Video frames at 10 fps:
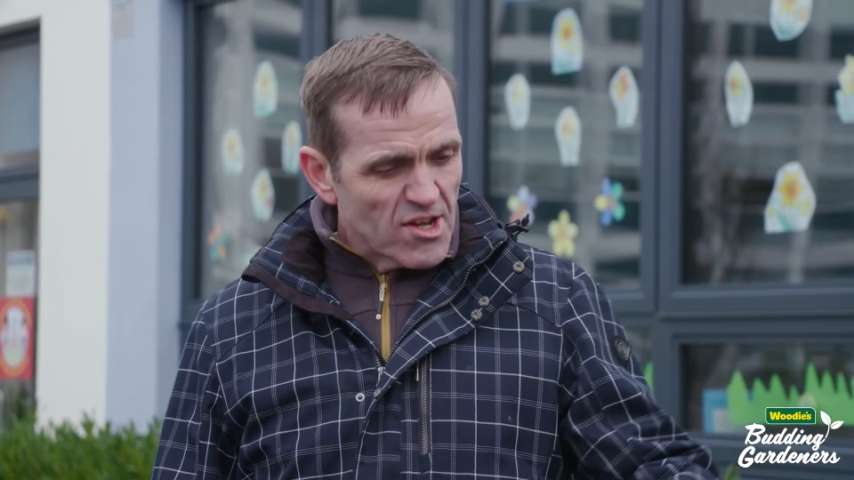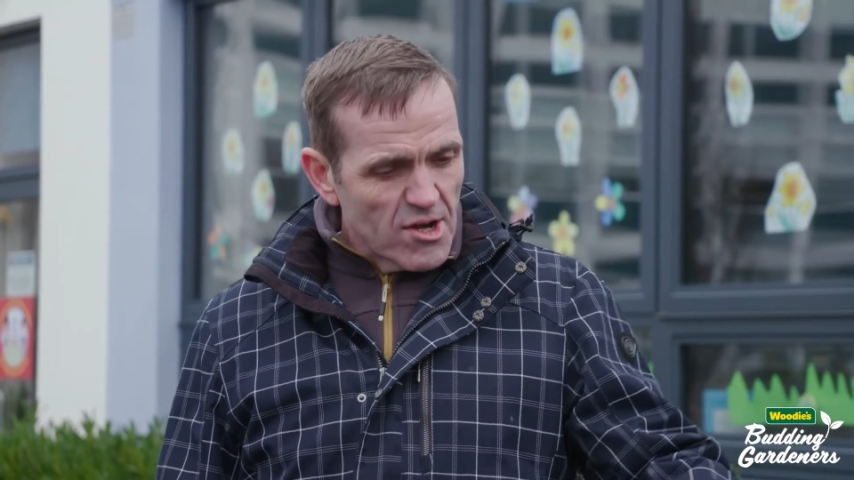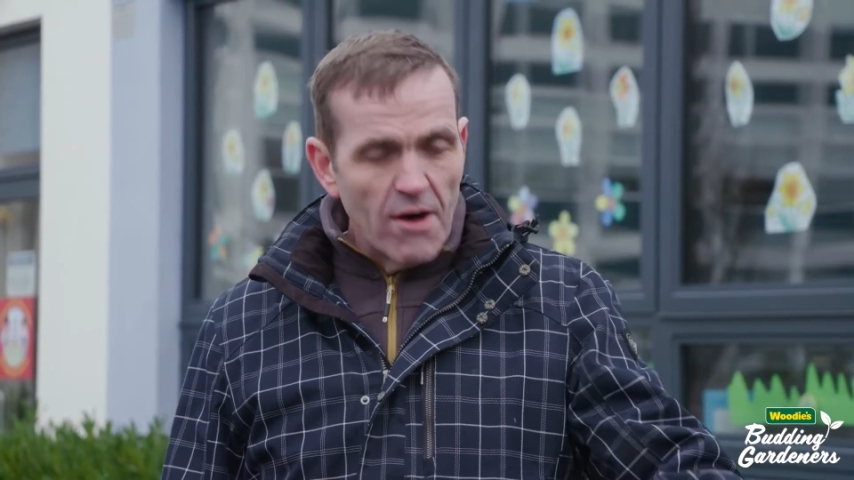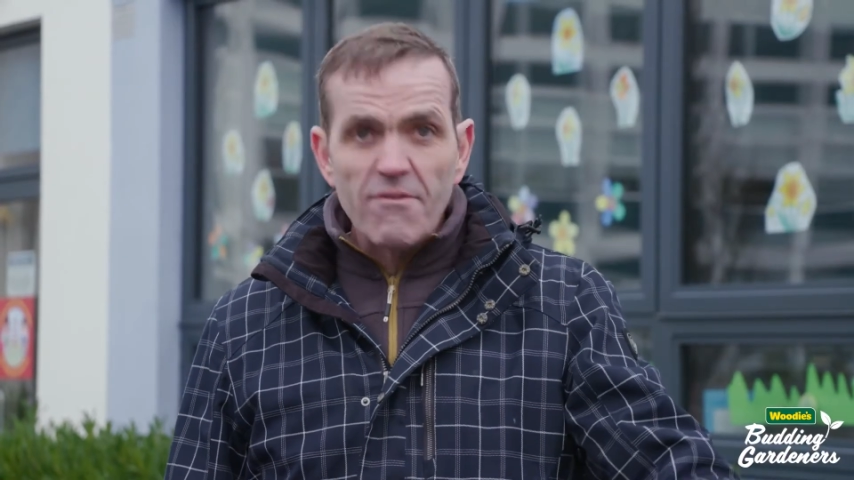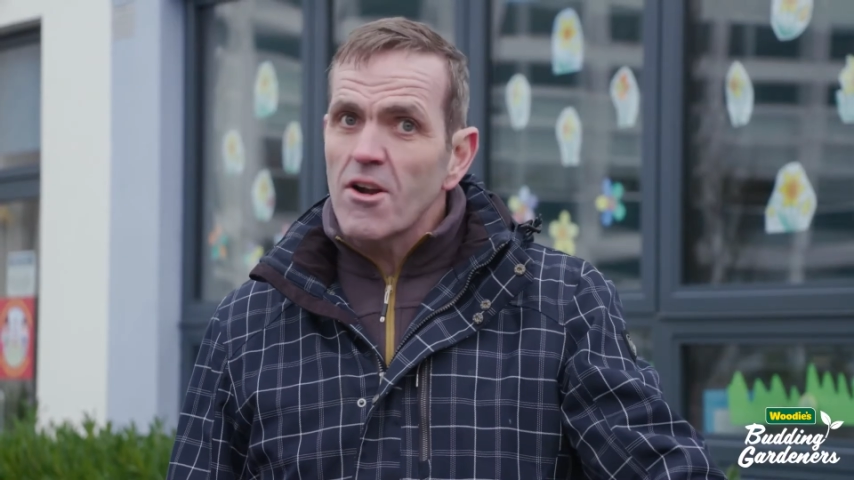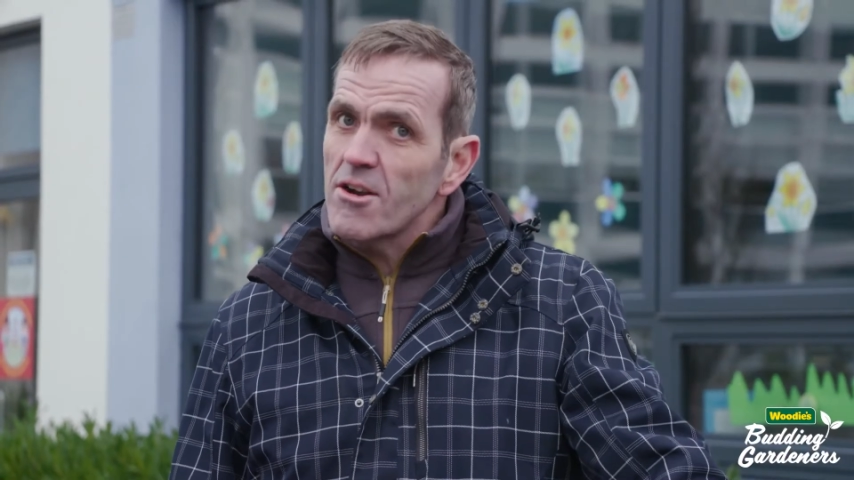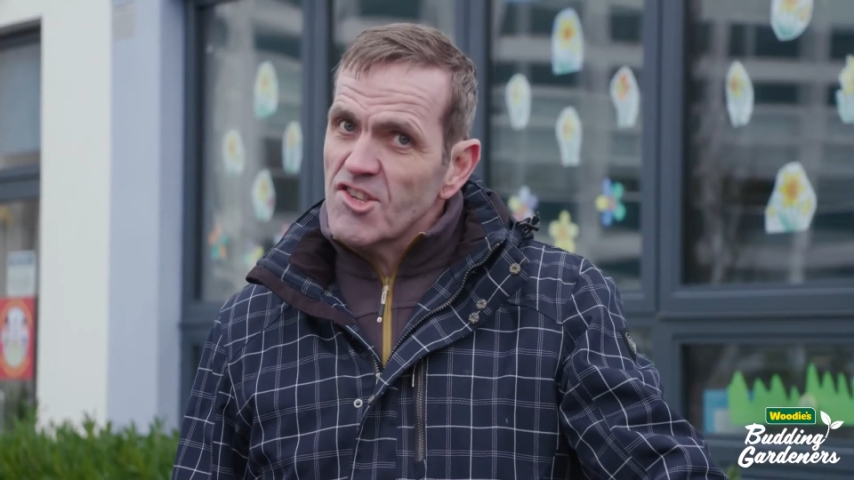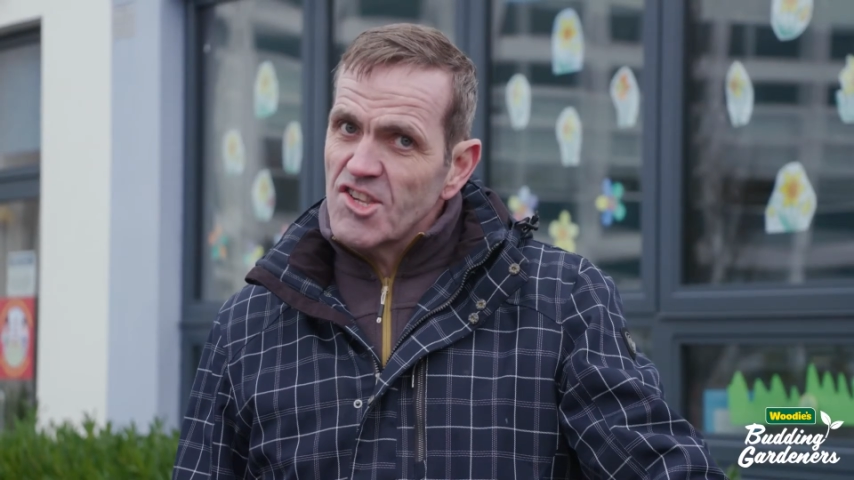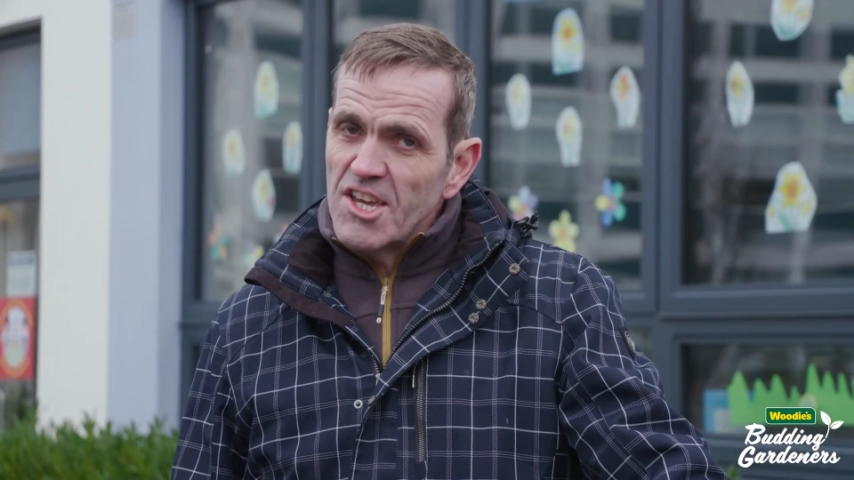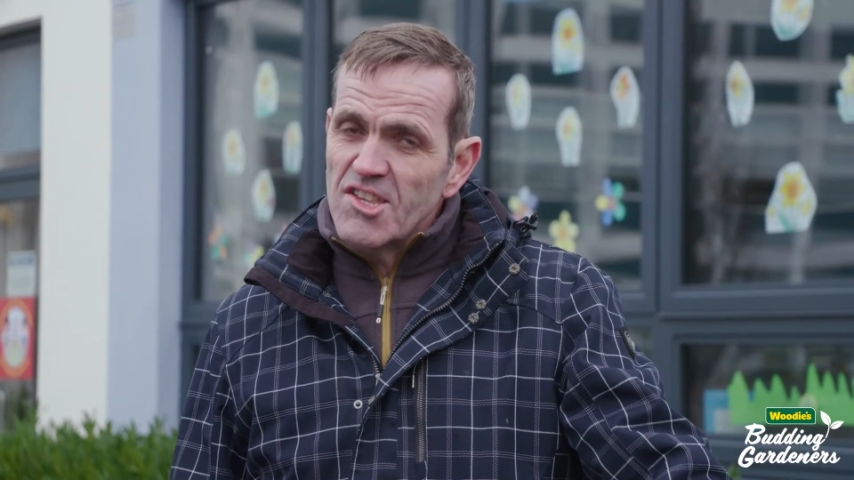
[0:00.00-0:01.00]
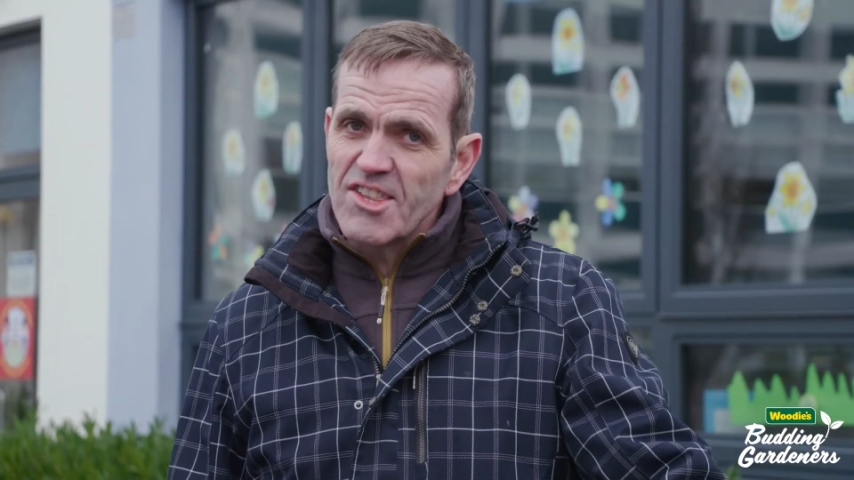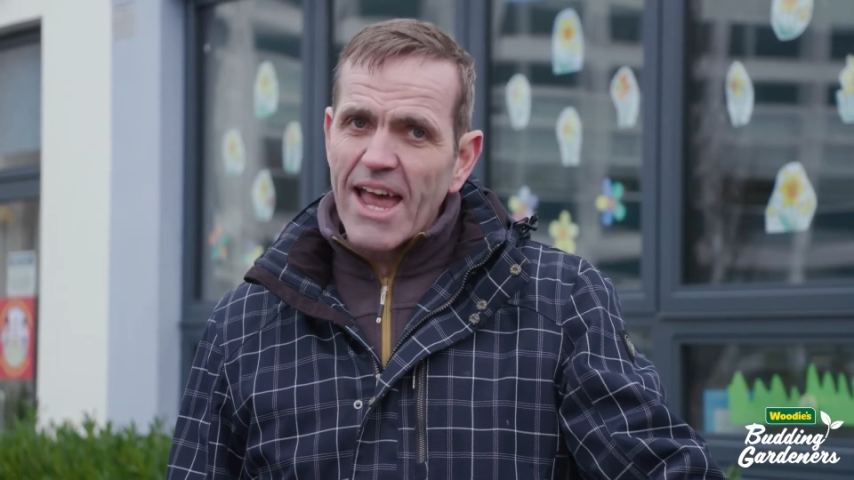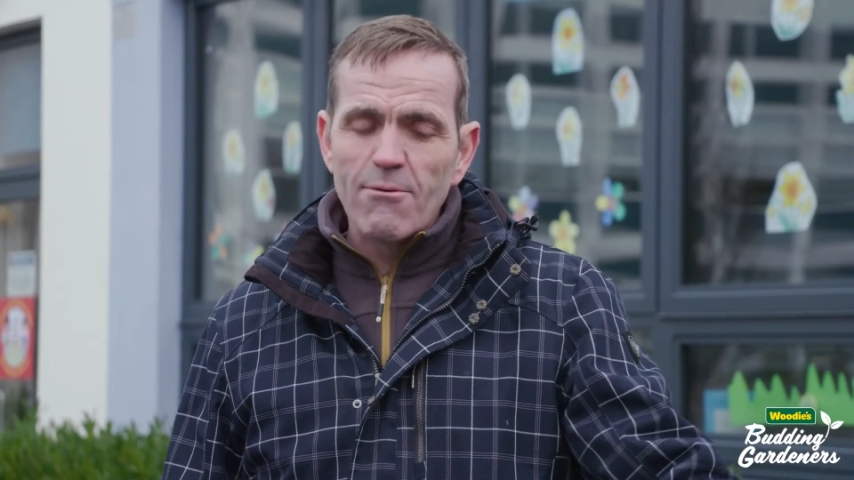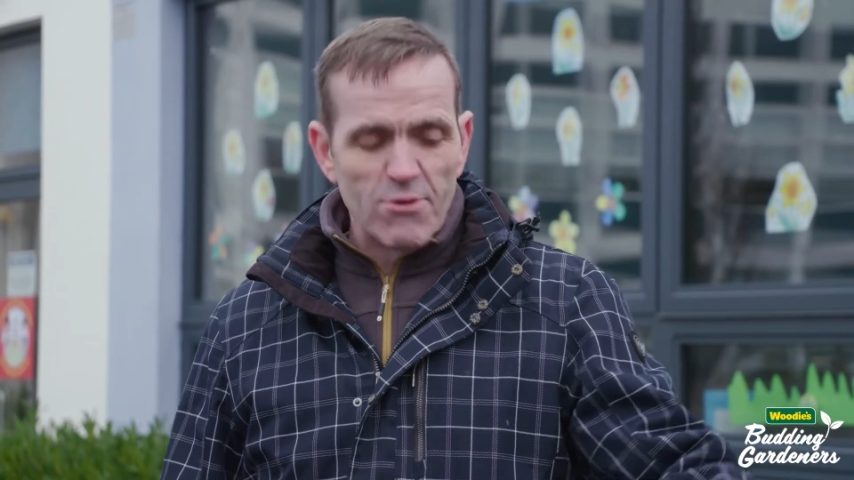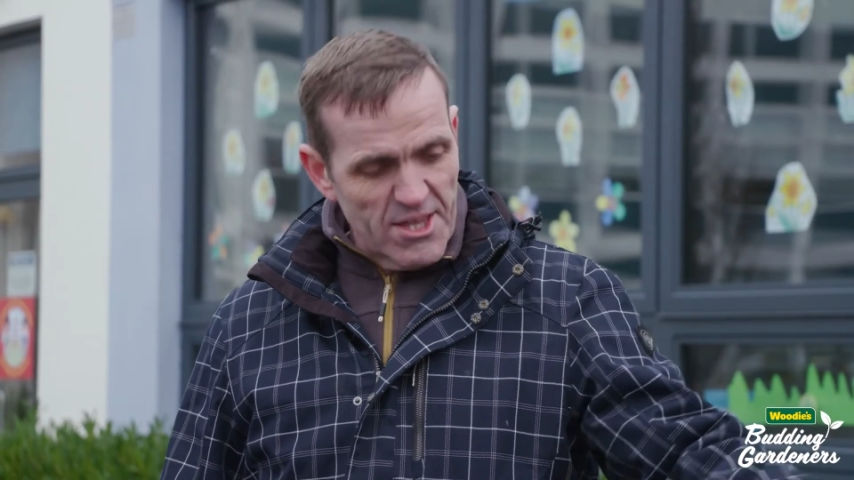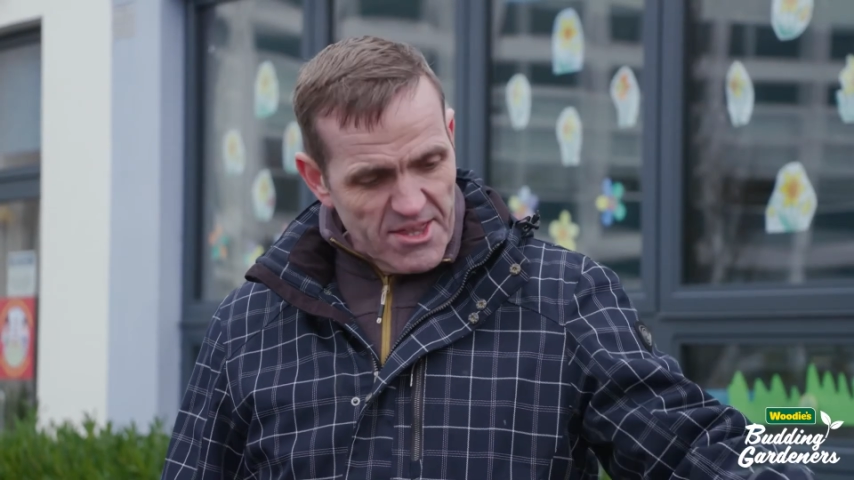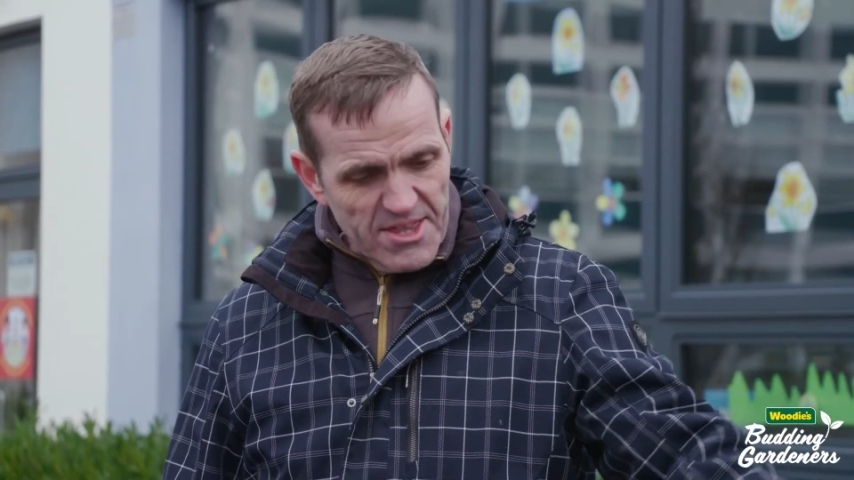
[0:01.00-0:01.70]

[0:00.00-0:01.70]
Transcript: cover our seeds now with a